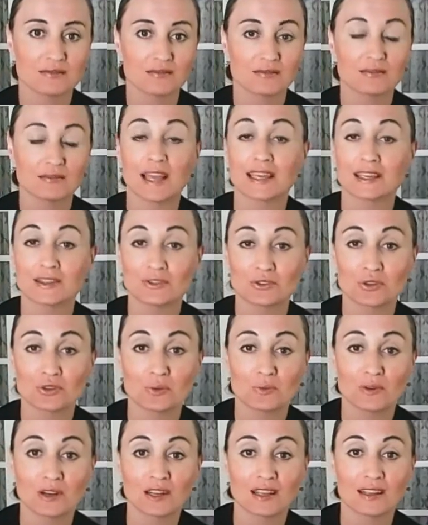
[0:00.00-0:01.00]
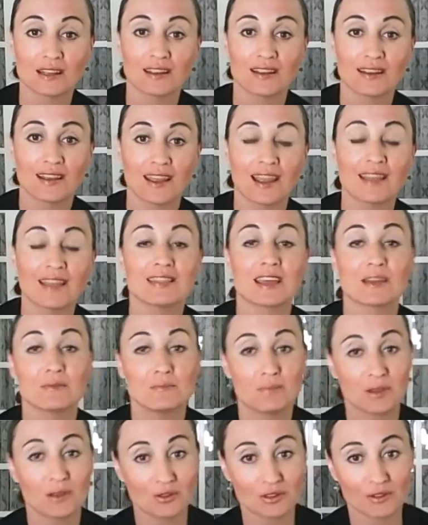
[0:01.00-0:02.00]
like interpreting and
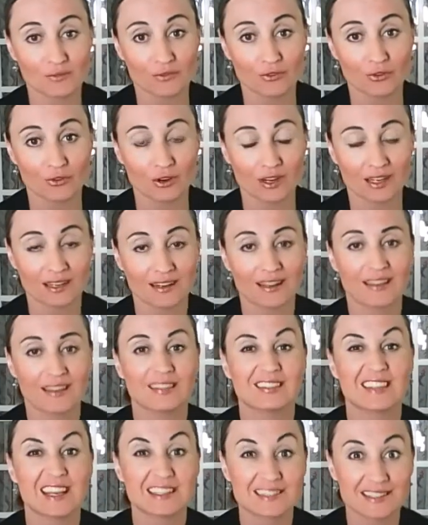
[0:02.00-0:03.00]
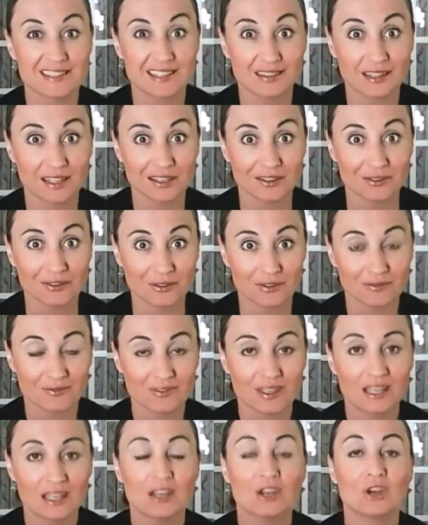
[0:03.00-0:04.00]
then bill them for it. That's illegal.
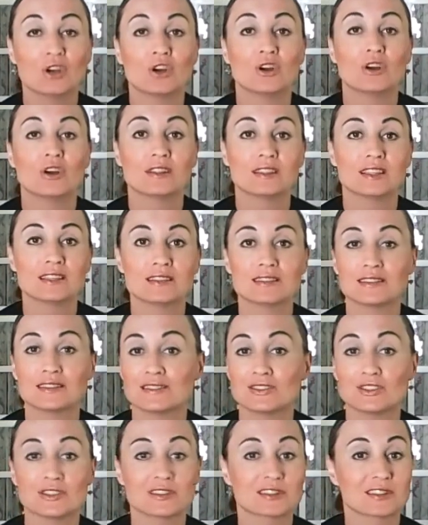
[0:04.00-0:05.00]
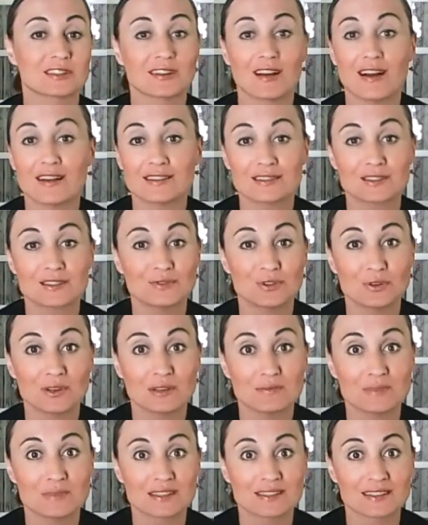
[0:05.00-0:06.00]
This is just the cost of
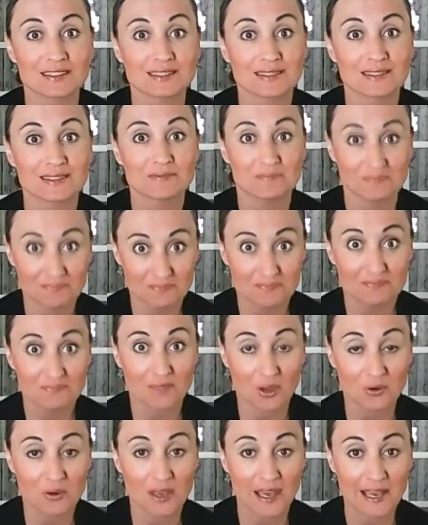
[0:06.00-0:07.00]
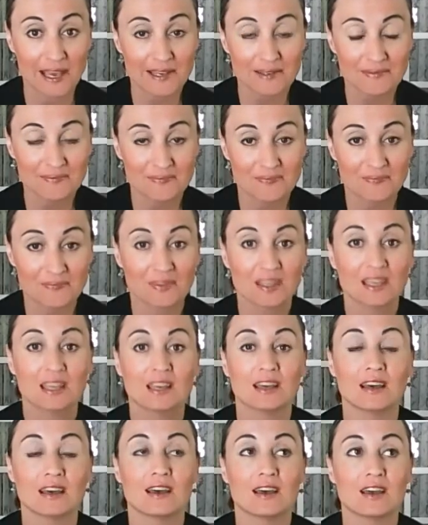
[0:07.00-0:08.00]
doing business, okay?
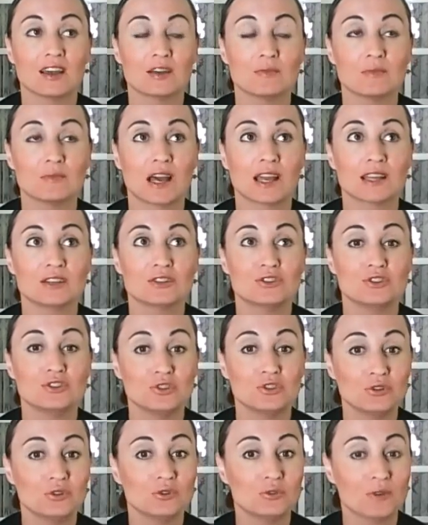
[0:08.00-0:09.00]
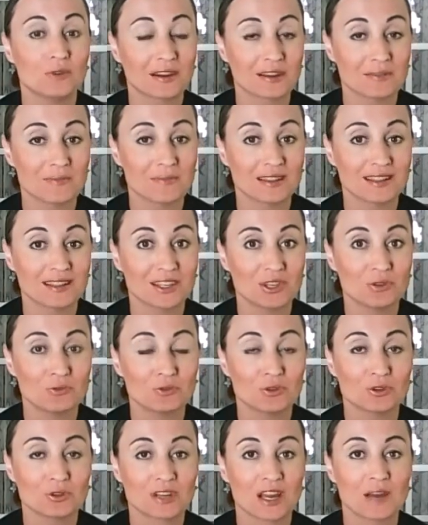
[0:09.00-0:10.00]
I do recommend that you
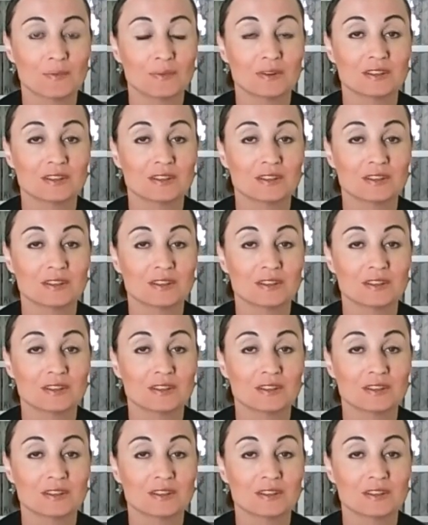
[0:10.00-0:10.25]
look up